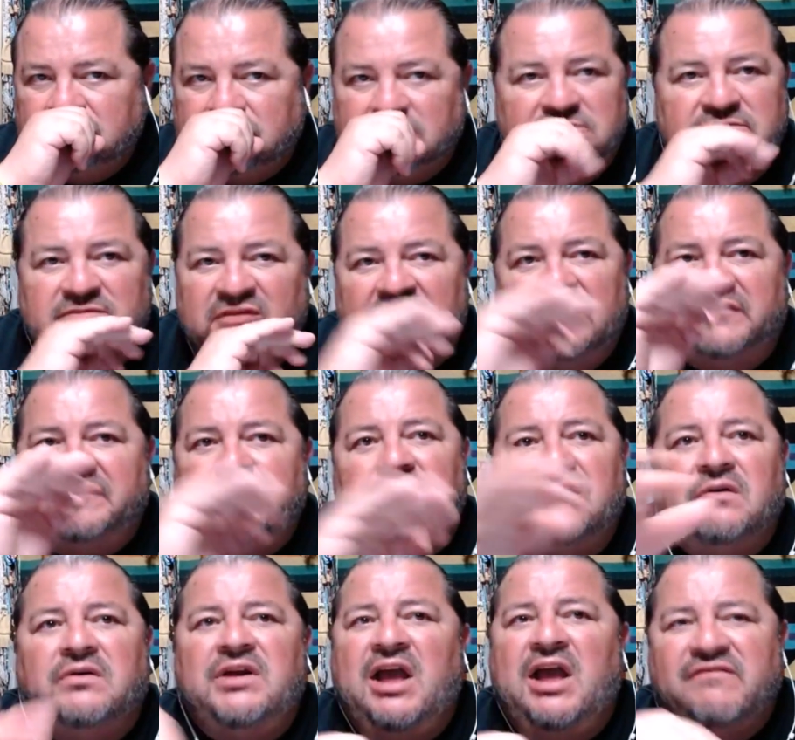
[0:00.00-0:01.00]
And if you
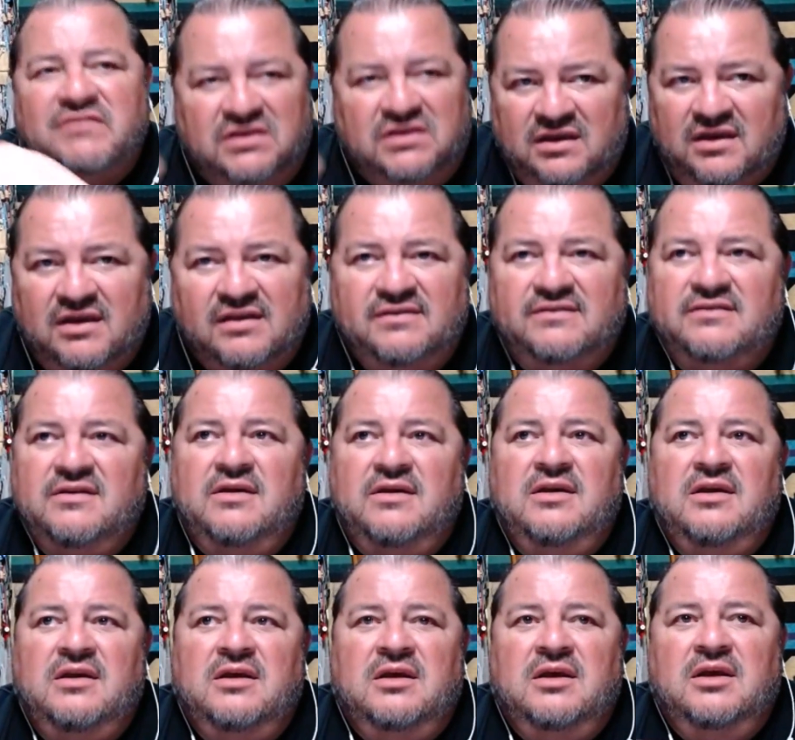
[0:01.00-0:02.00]
don't have kids,
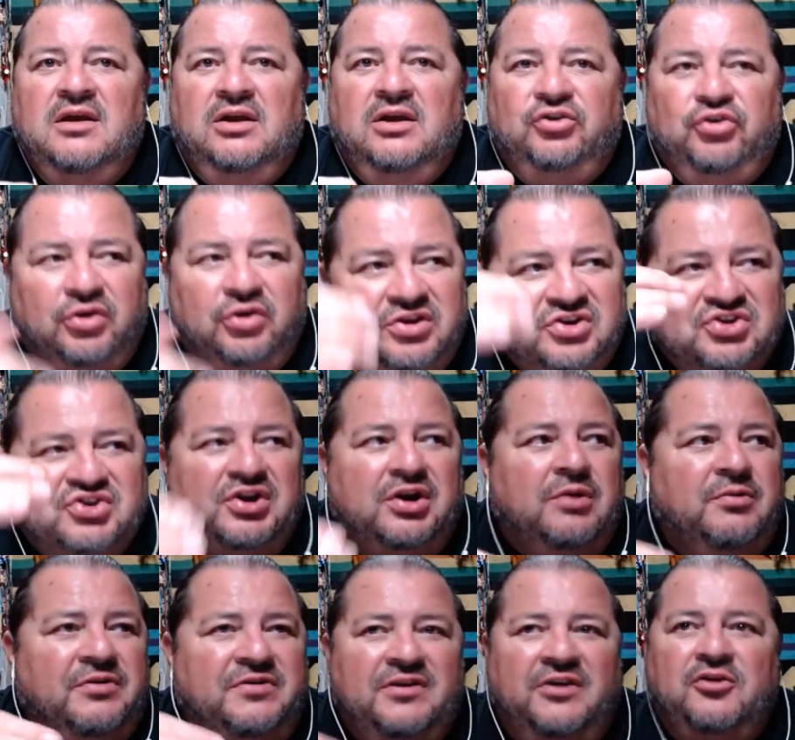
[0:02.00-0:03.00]
you can share
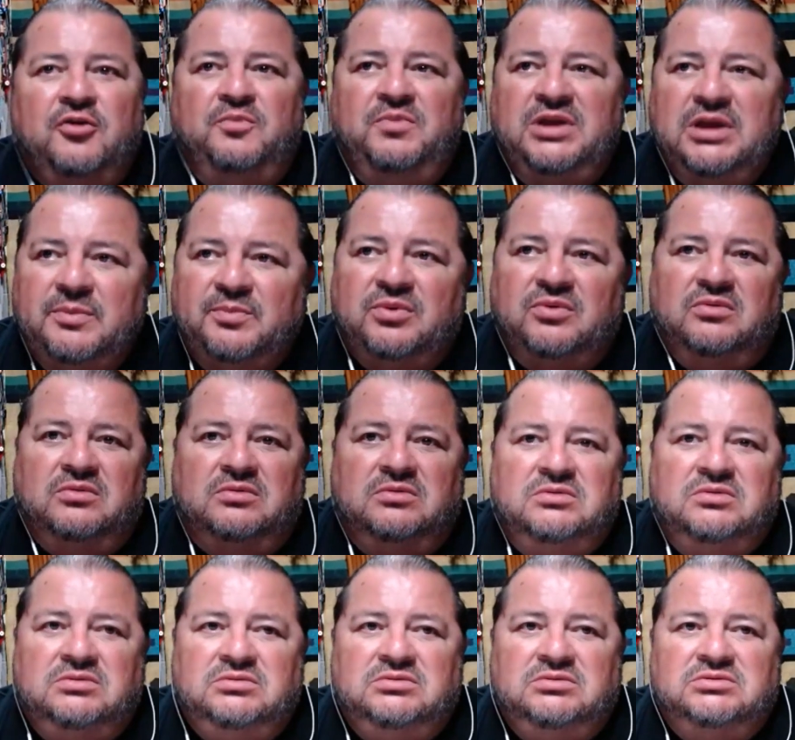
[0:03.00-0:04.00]
with other people
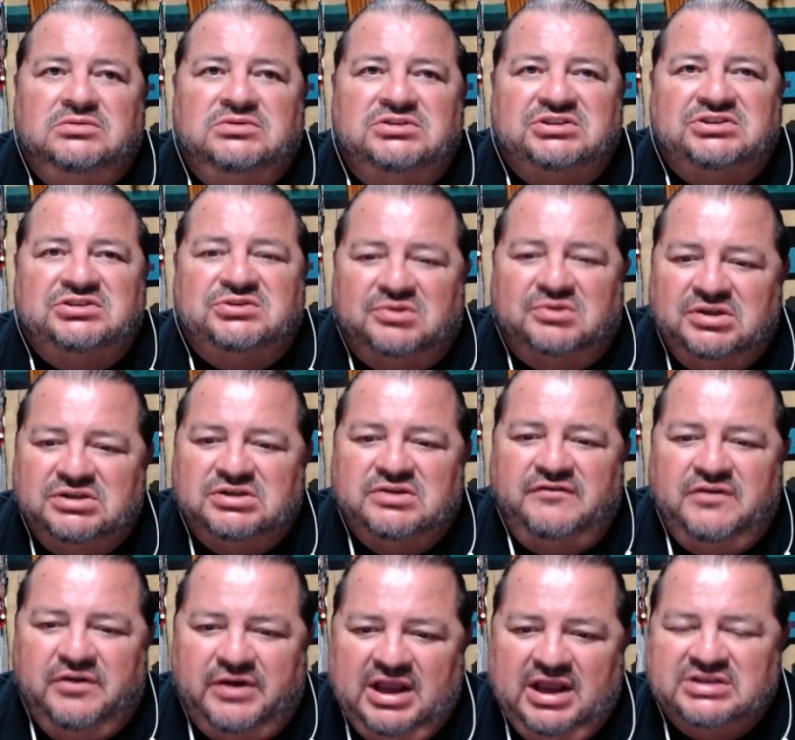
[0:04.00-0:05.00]
the stories of
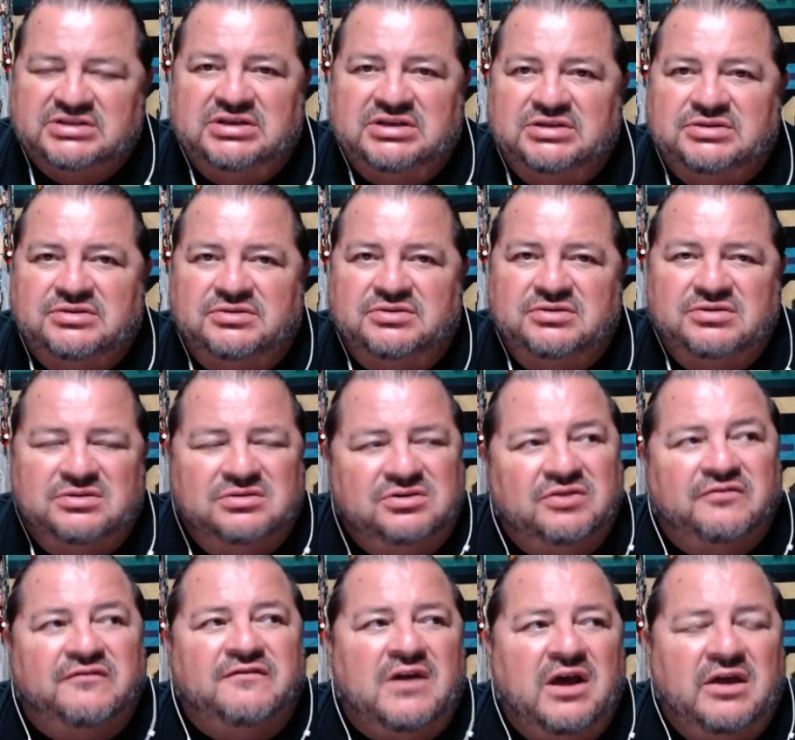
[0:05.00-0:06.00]
your ancestors, your
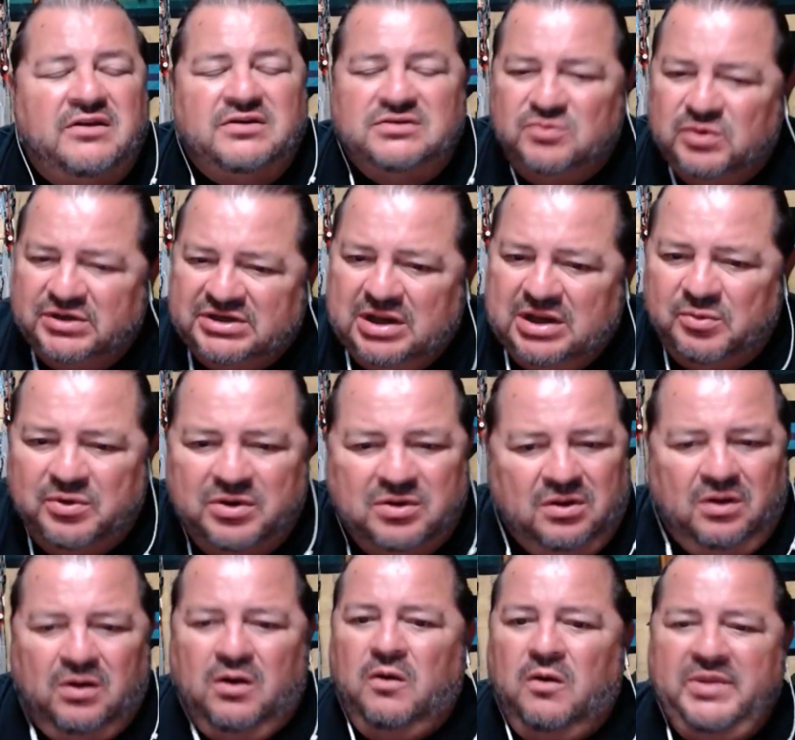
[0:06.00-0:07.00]
fathers. One day we'll
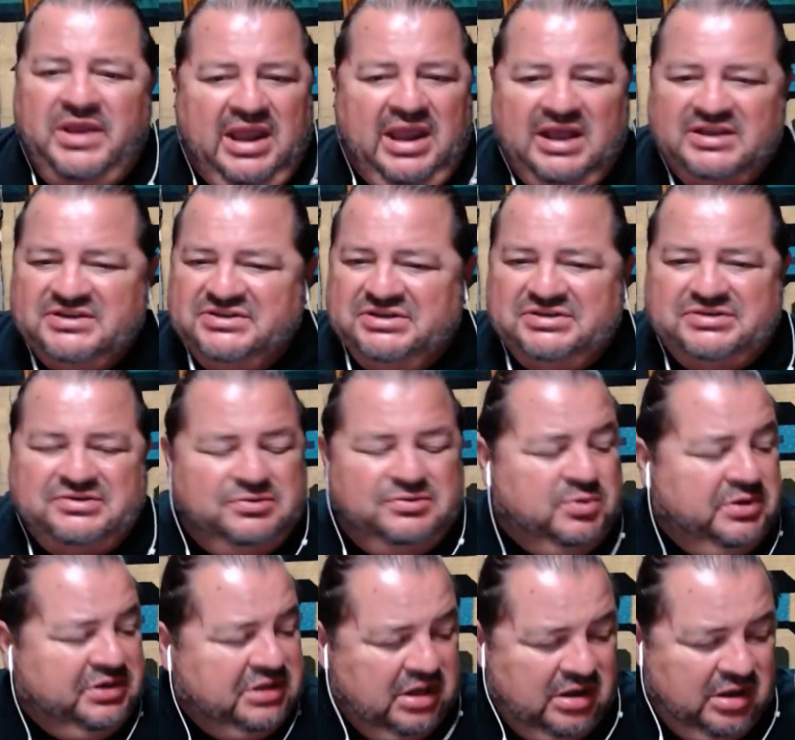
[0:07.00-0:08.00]
all be ancestors.
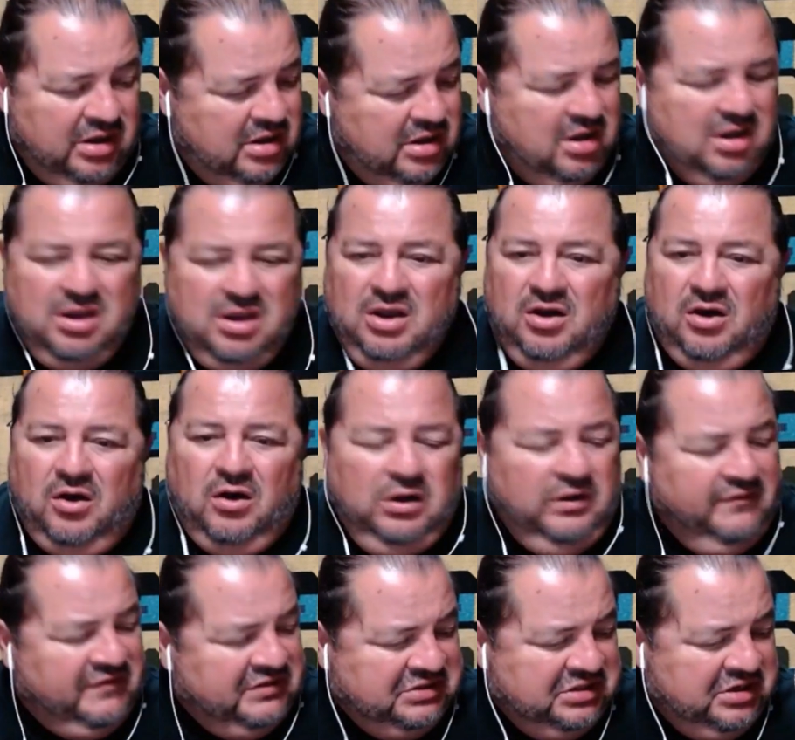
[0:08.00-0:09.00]
One day, all
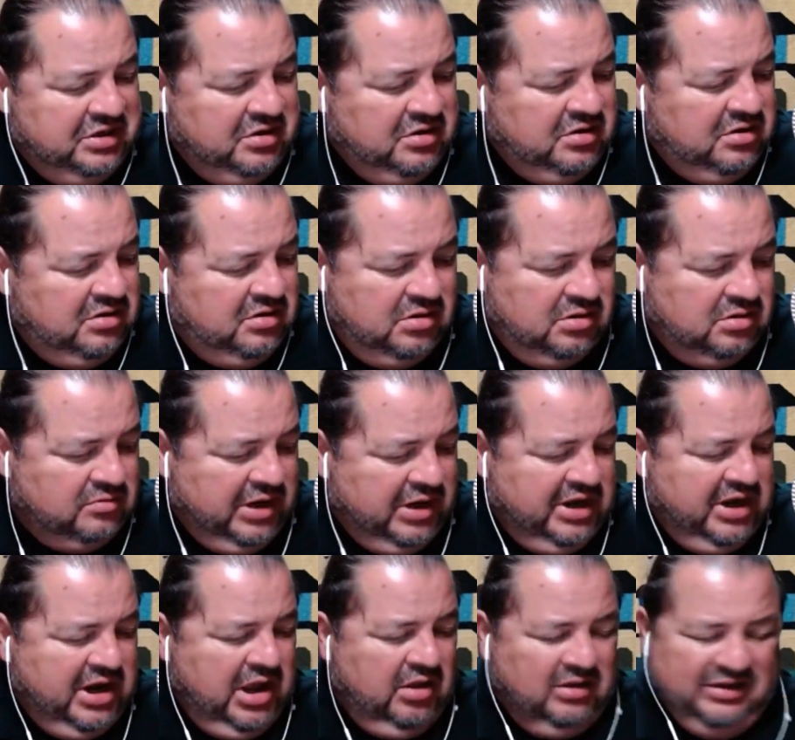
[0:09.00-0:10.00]
of us here right
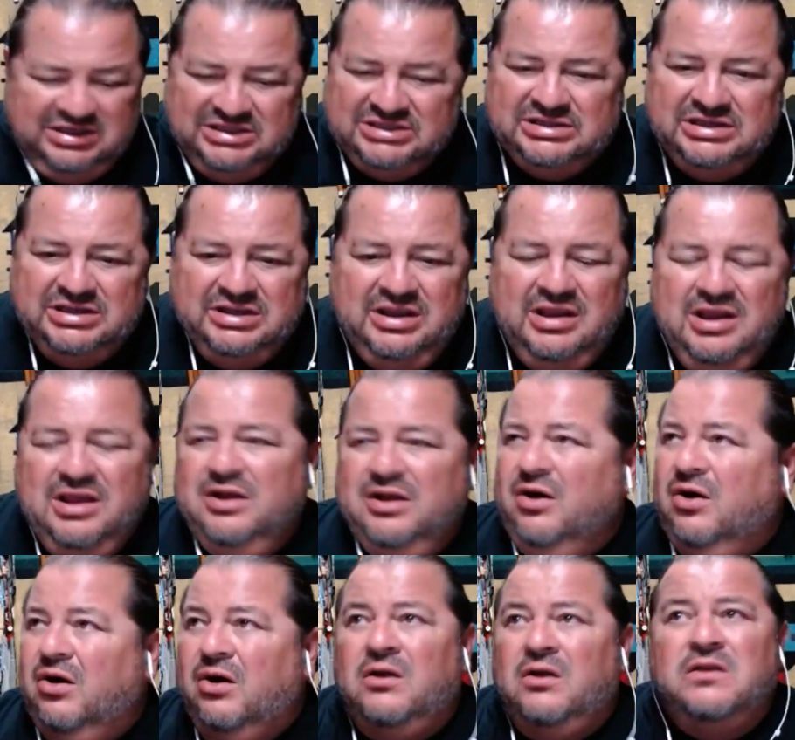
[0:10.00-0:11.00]
now, listen,
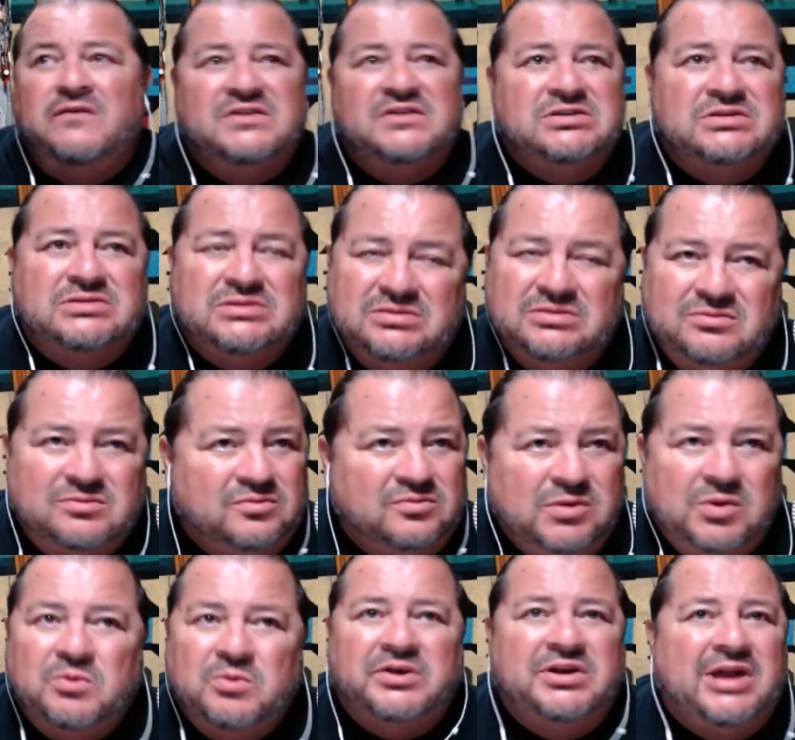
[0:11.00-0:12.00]
all of us,
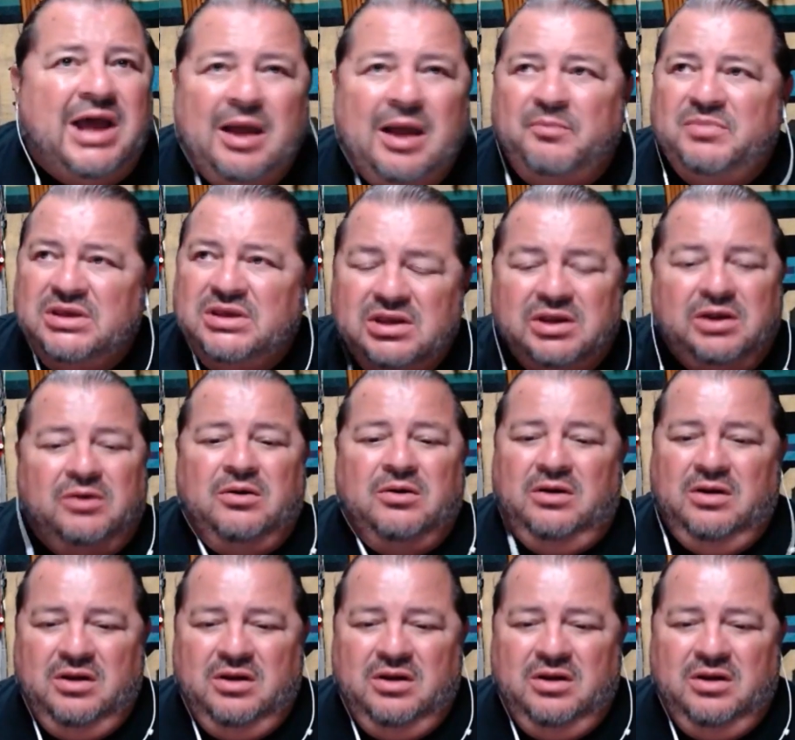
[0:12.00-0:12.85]
we will not be here